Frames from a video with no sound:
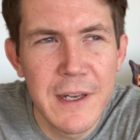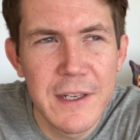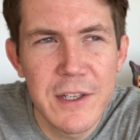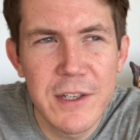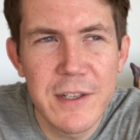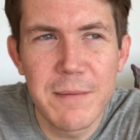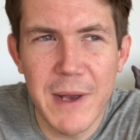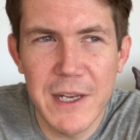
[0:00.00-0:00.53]

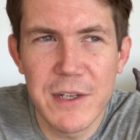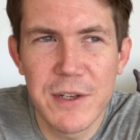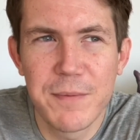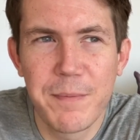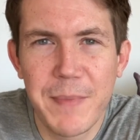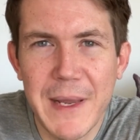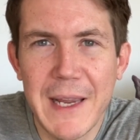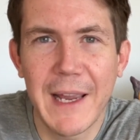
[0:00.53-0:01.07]
Just imagine
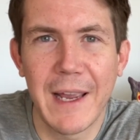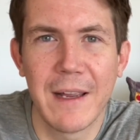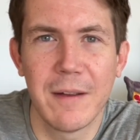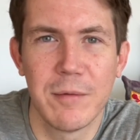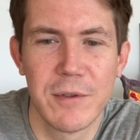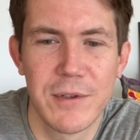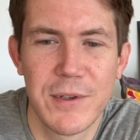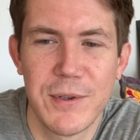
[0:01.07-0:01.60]
being
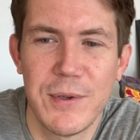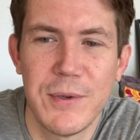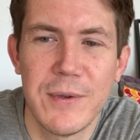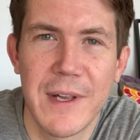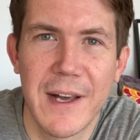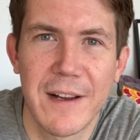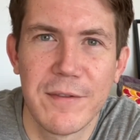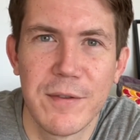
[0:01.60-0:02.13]
able to do
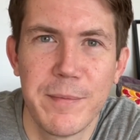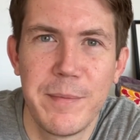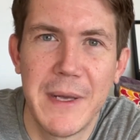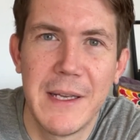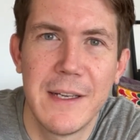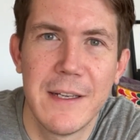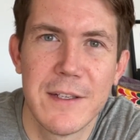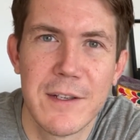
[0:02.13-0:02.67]
that for
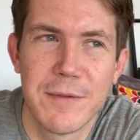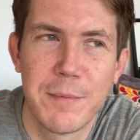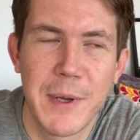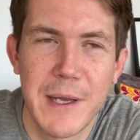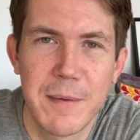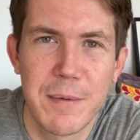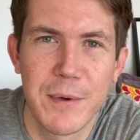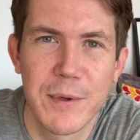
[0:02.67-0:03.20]
billions of
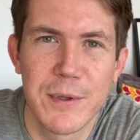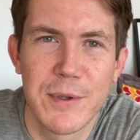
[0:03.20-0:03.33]
people,